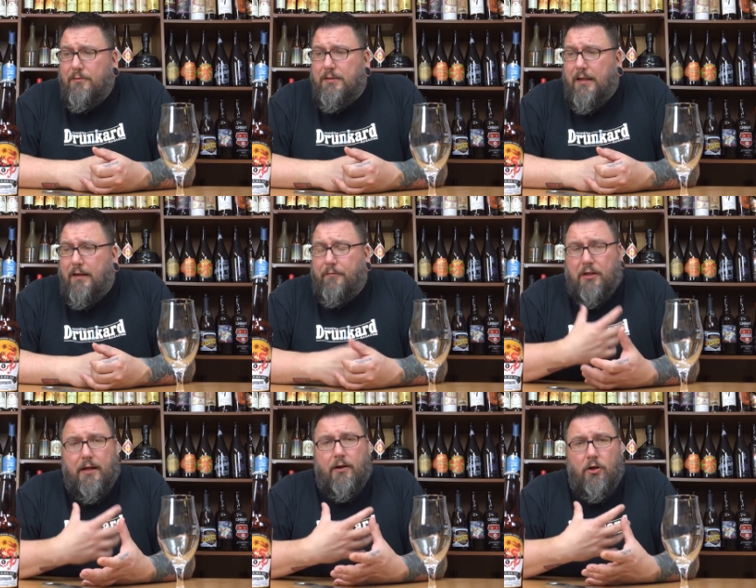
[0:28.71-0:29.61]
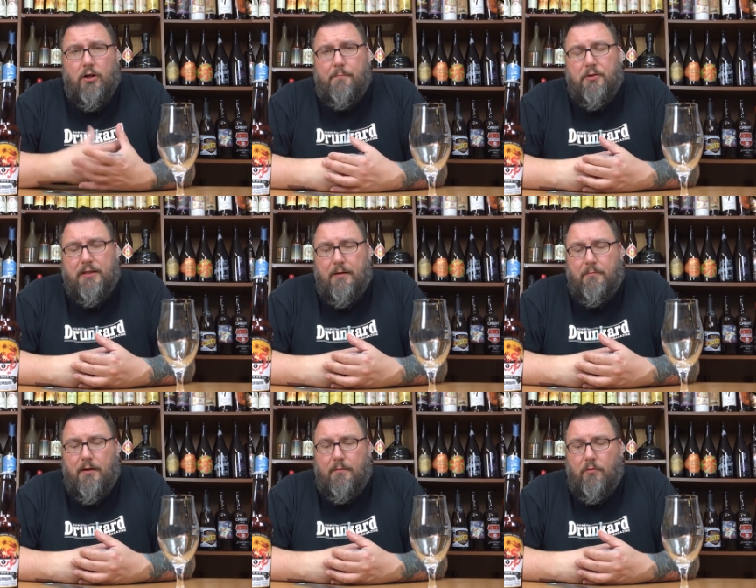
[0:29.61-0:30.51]
was lucky enough to kind of hook up with them
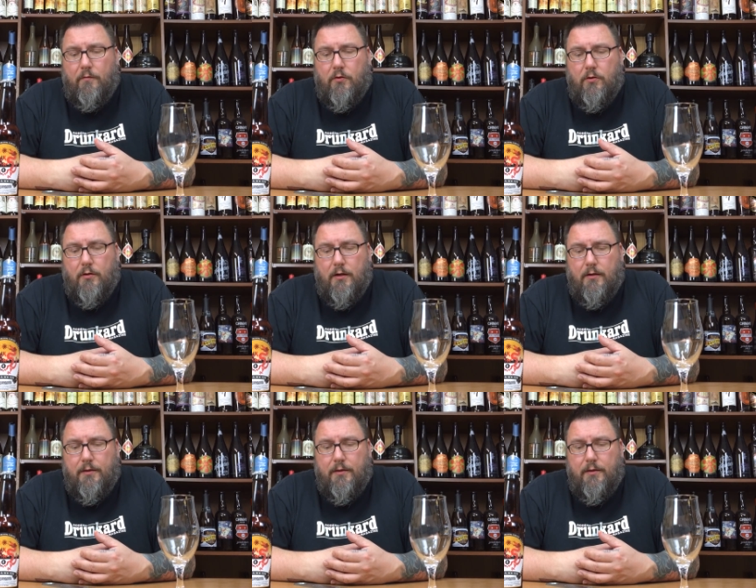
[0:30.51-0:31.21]
um, over uh,